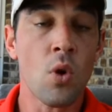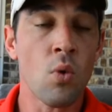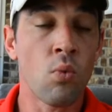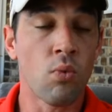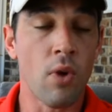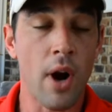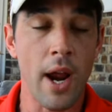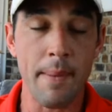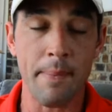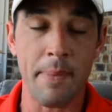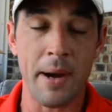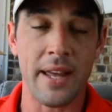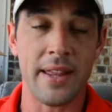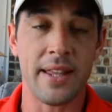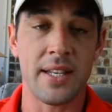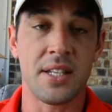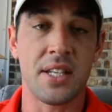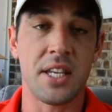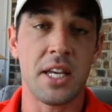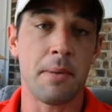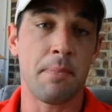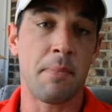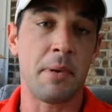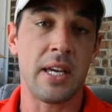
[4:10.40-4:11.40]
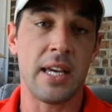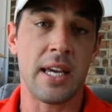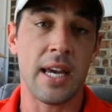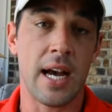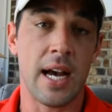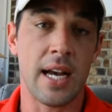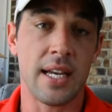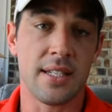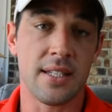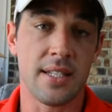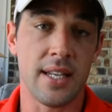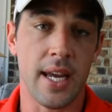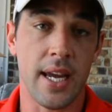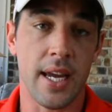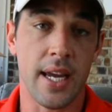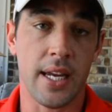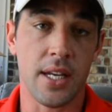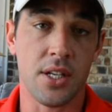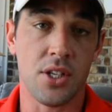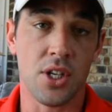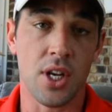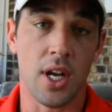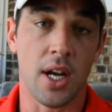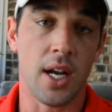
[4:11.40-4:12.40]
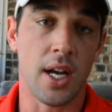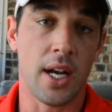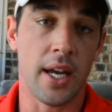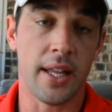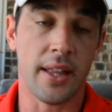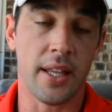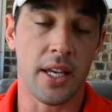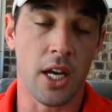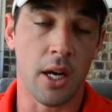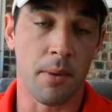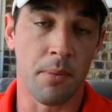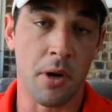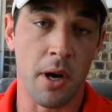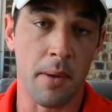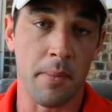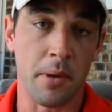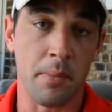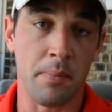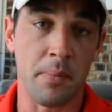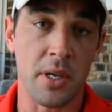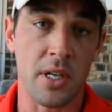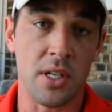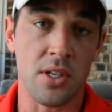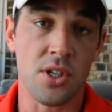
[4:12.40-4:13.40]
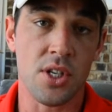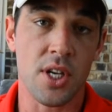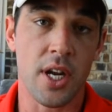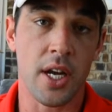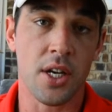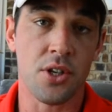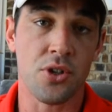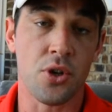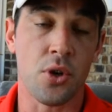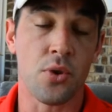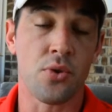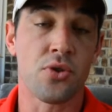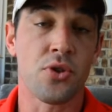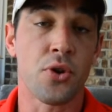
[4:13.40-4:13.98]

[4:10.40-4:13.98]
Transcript: right by the TPI stage at the upcoming PGA show.